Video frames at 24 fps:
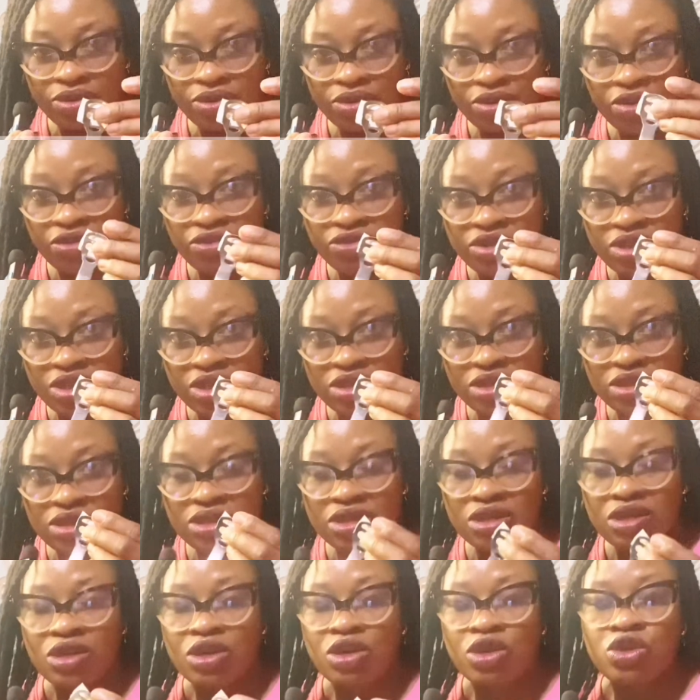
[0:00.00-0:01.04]
of this,
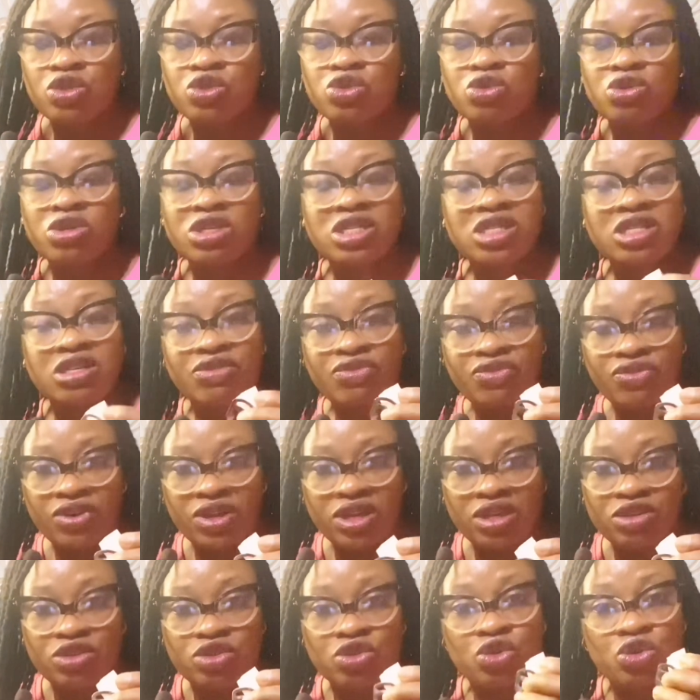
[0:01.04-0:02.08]
so it's
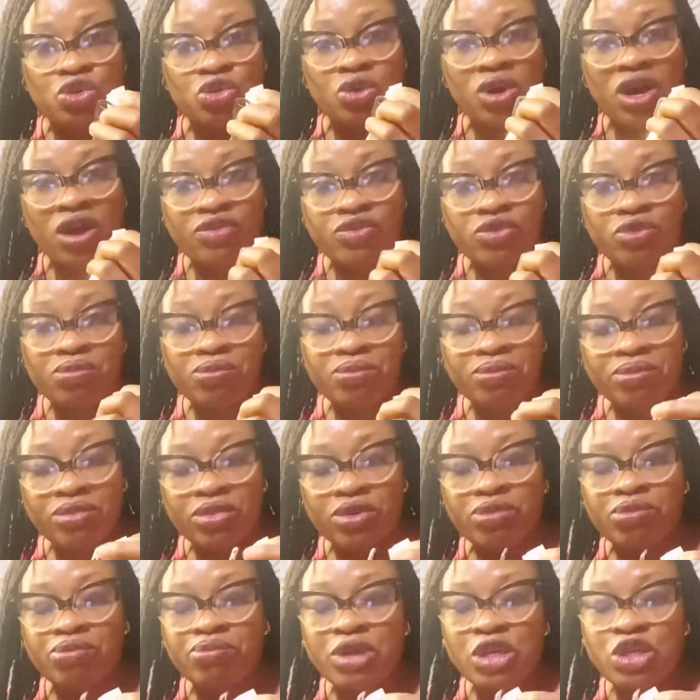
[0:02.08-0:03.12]
different. So you have to
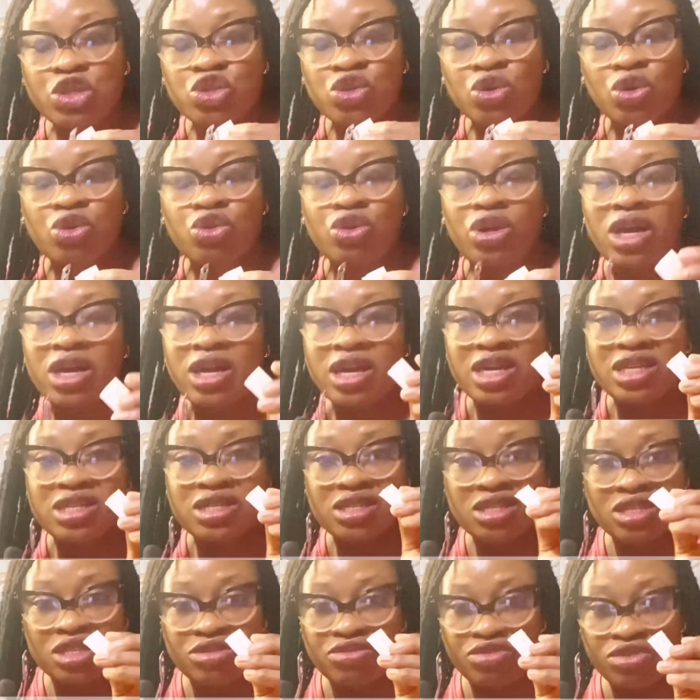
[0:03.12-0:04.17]
make sure you are
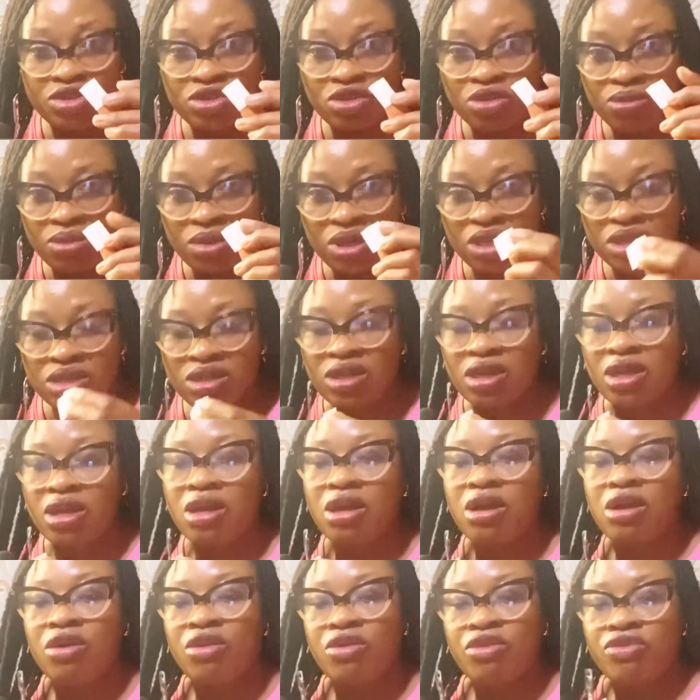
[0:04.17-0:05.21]
getting this razor blade
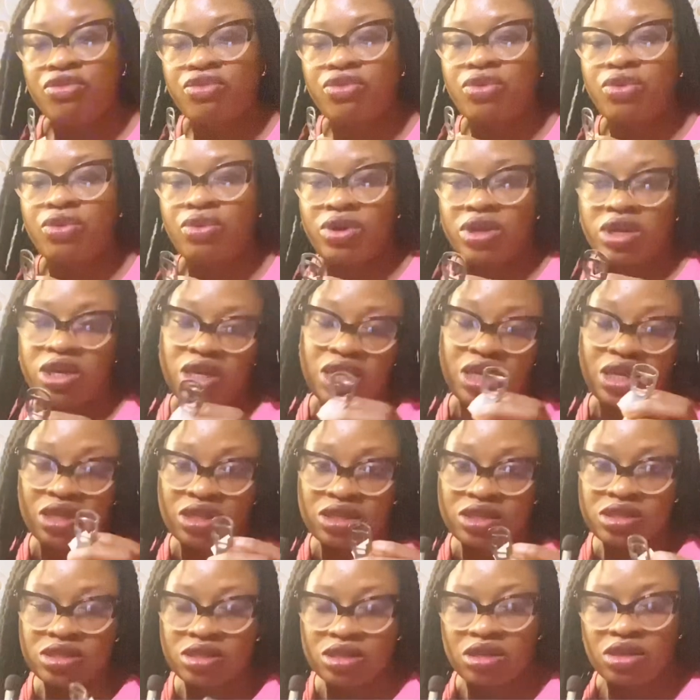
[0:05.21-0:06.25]
for
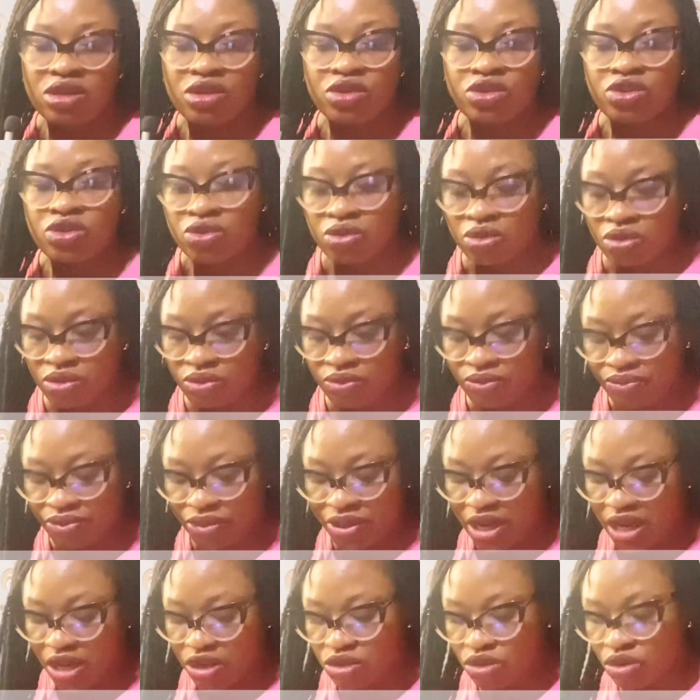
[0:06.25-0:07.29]
it. So
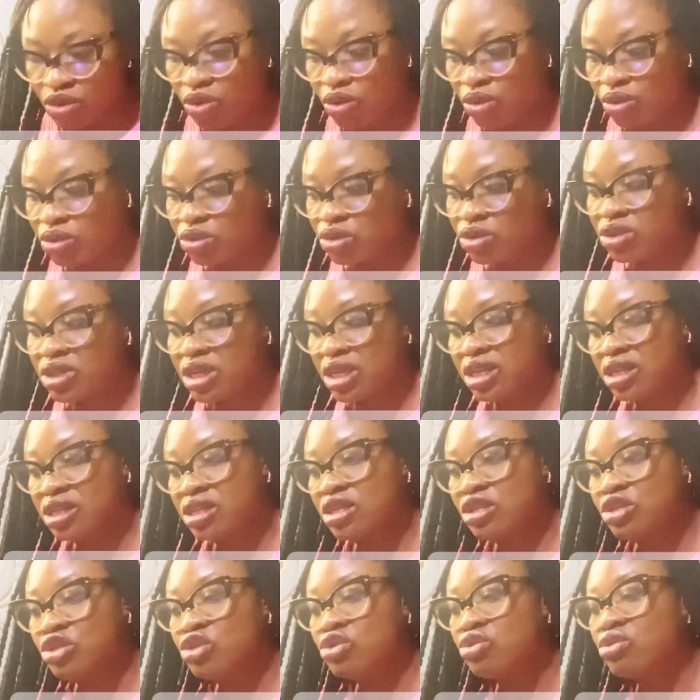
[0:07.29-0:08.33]
that's all. Those are the
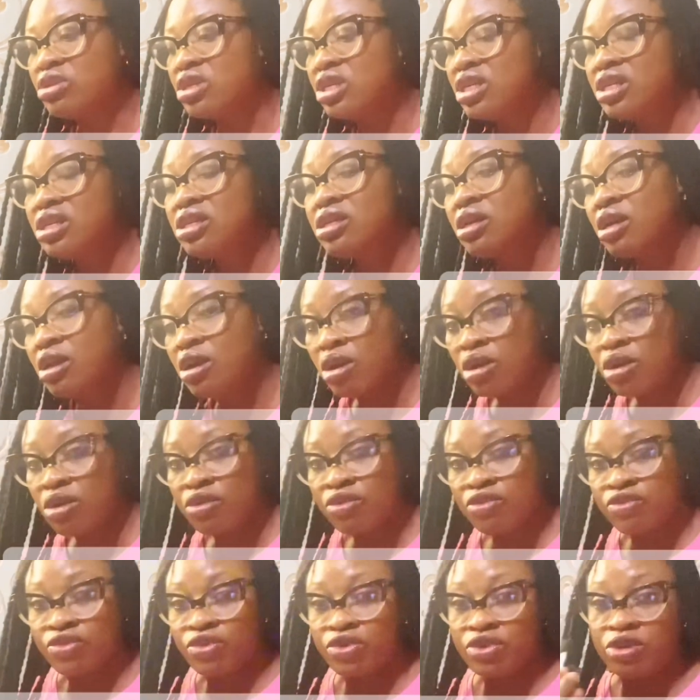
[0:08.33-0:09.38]
things you need
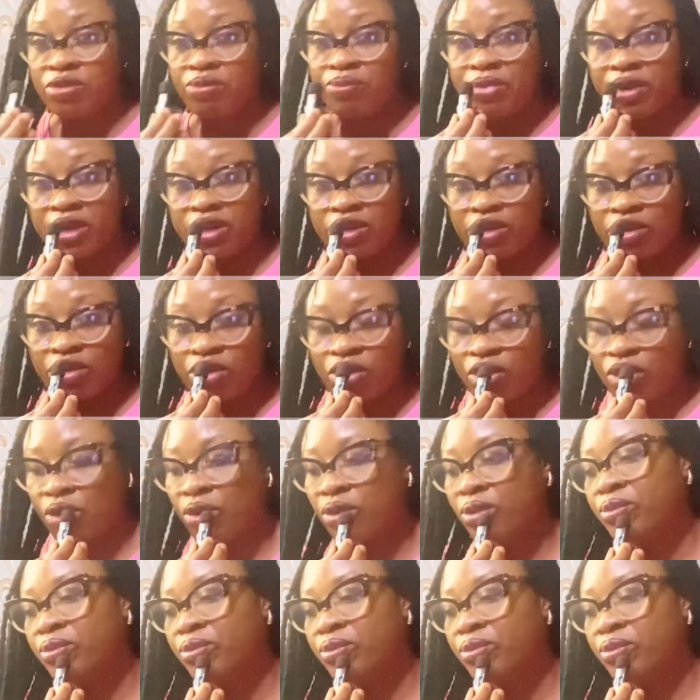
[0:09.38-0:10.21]
for the pedicure.